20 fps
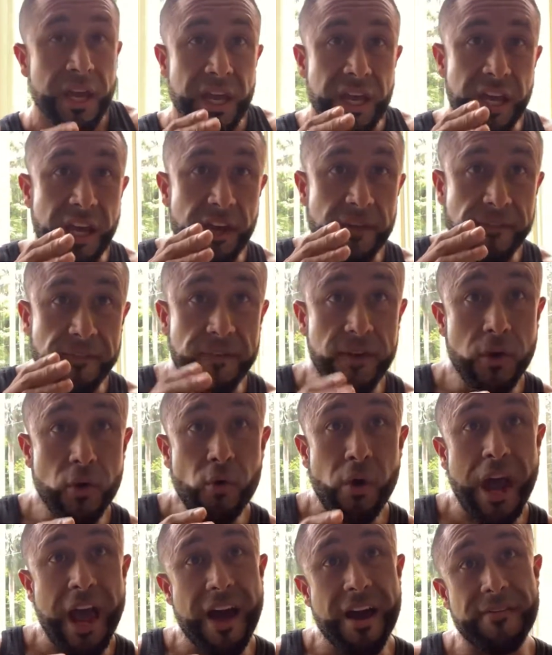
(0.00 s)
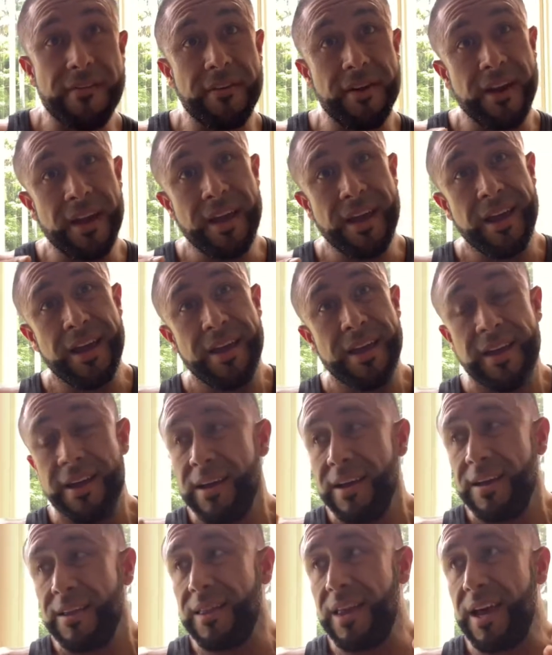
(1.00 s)
If you have,
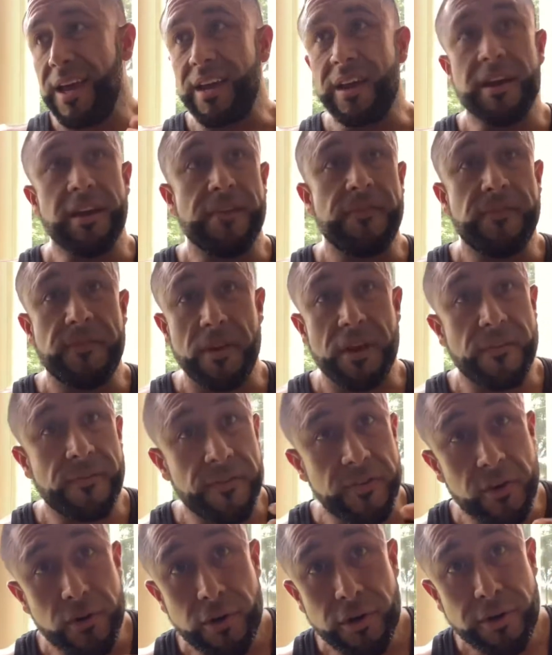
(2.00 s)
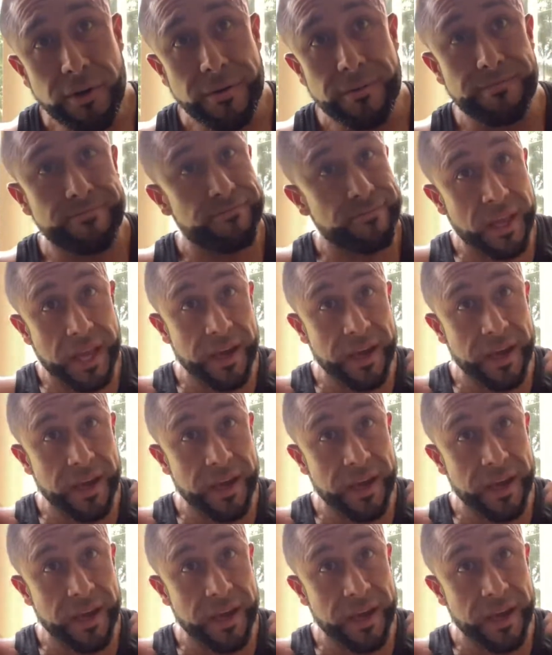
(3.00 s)
like, if you're,